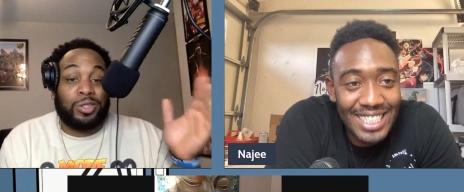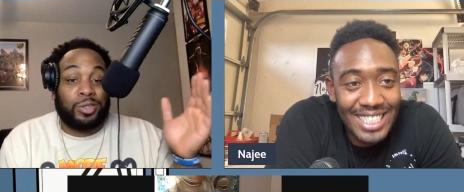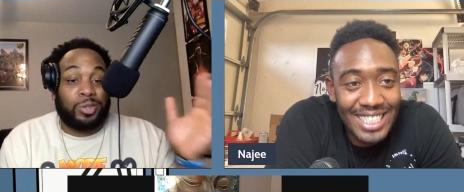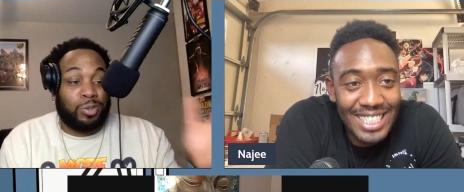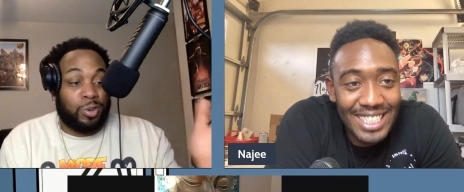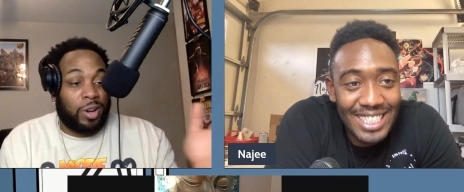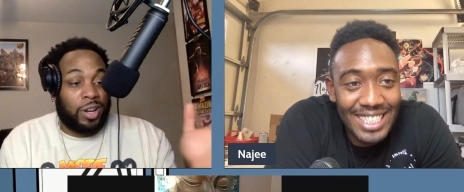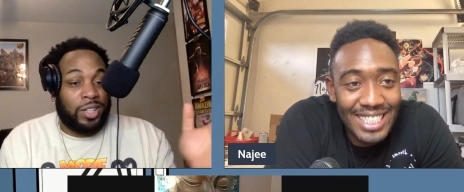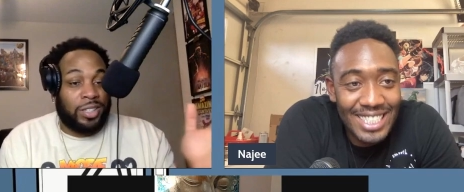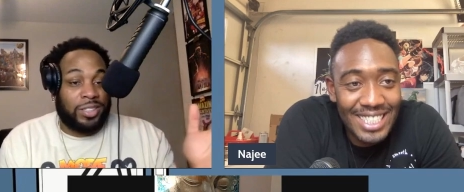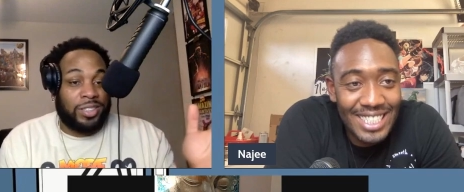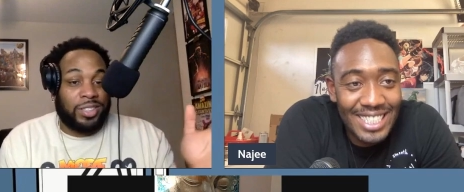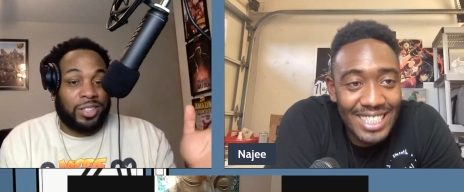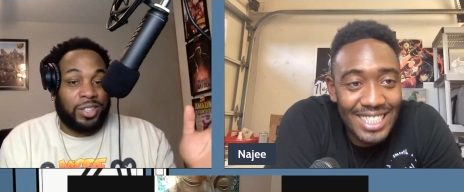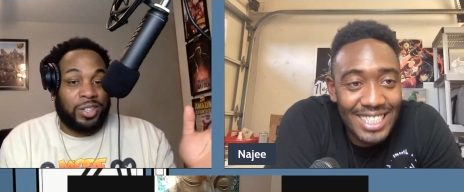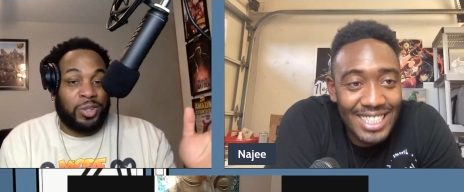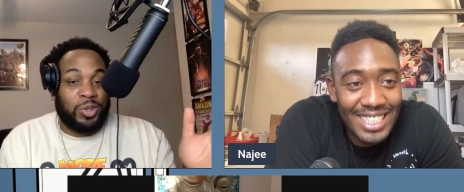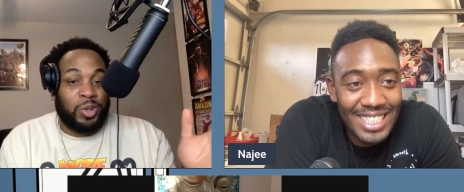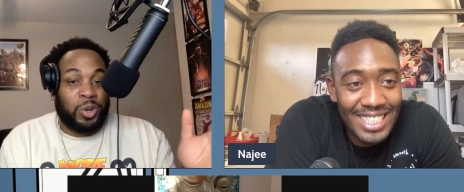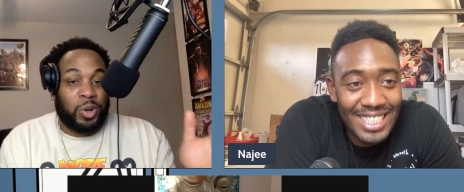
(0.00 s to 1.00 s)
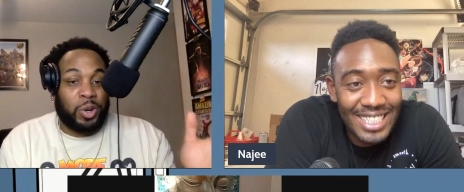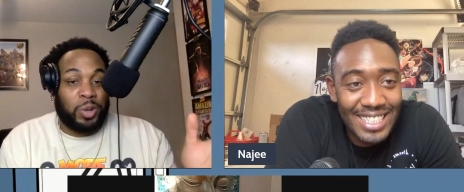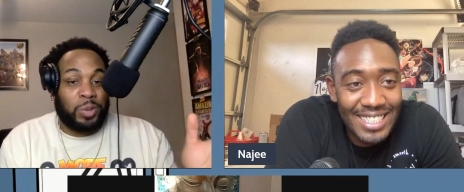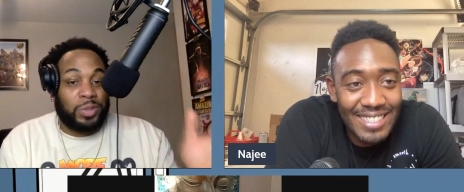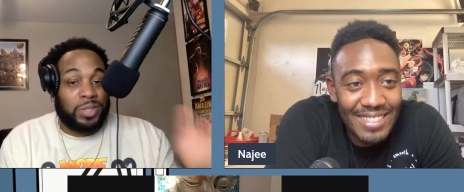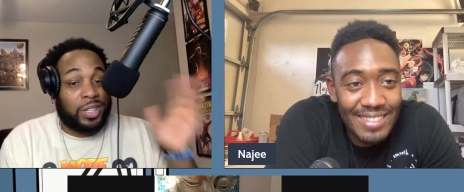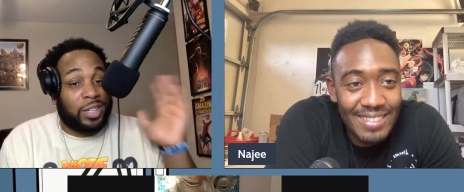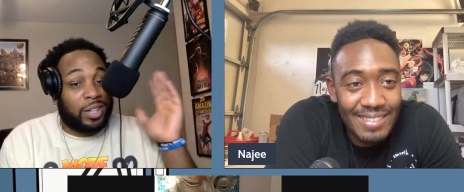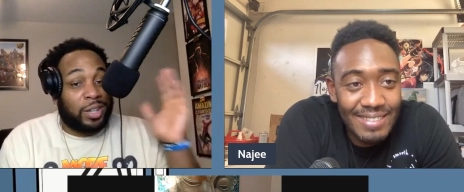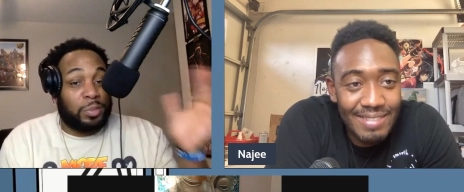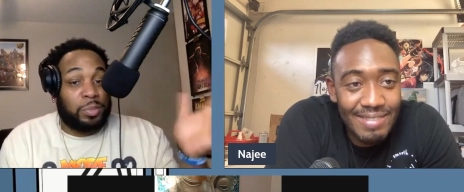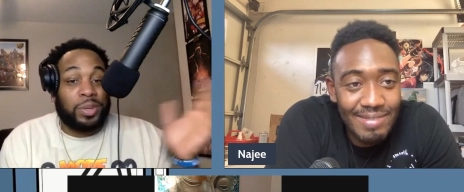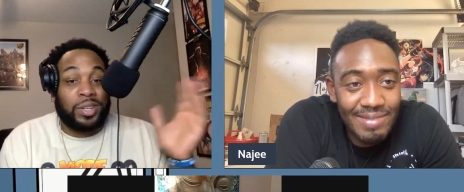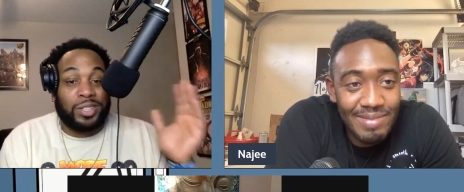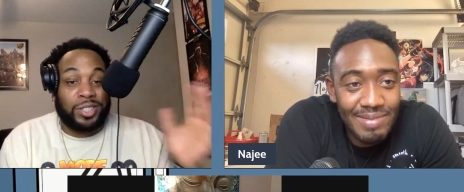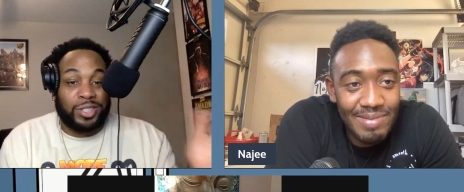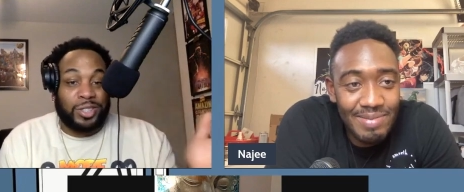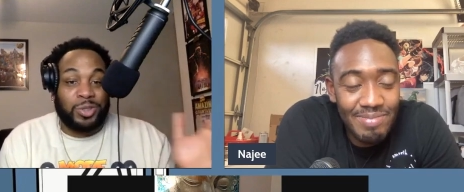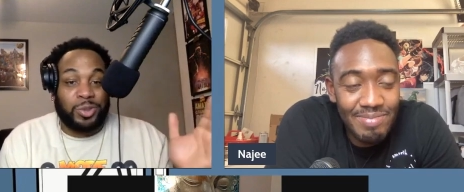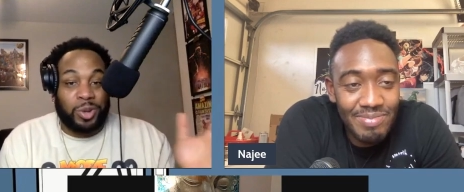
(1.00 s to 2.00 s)
Speaker 1: called you crazy, you know what I'm saying, it
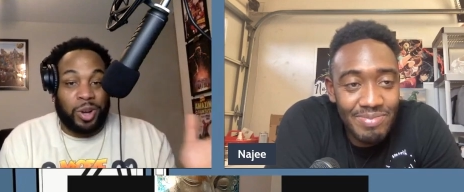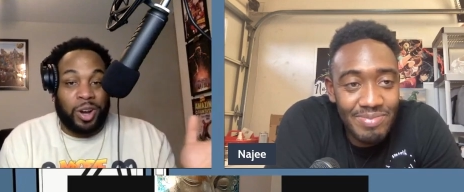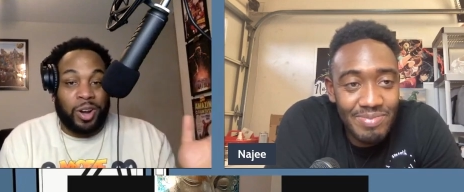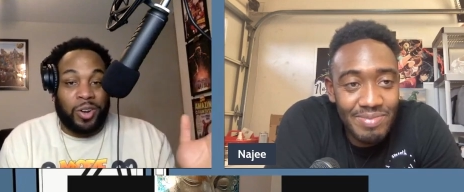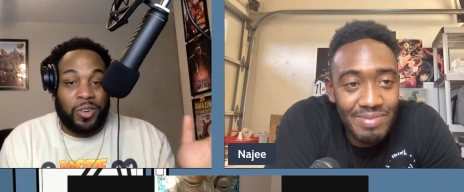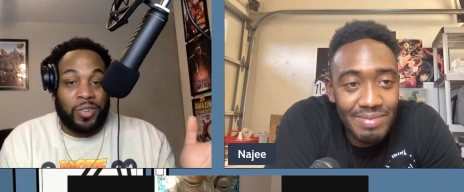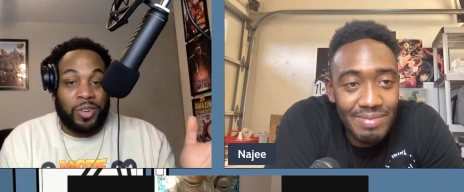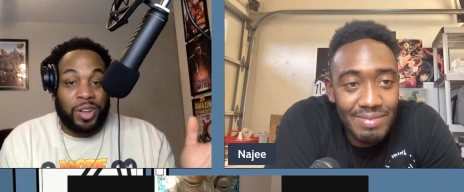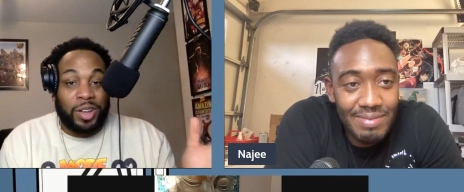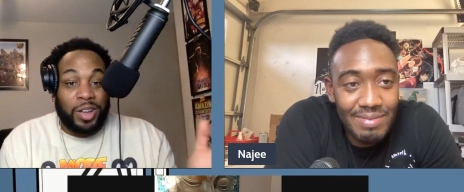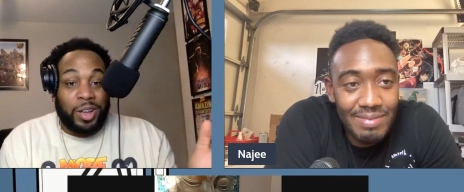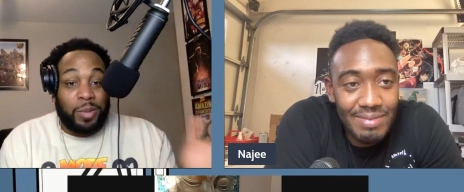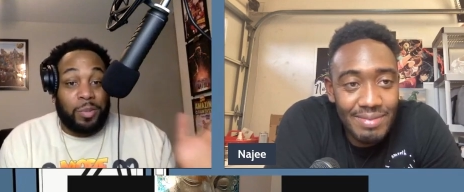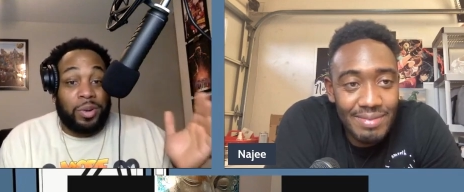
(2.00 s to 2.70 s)
pissed you off.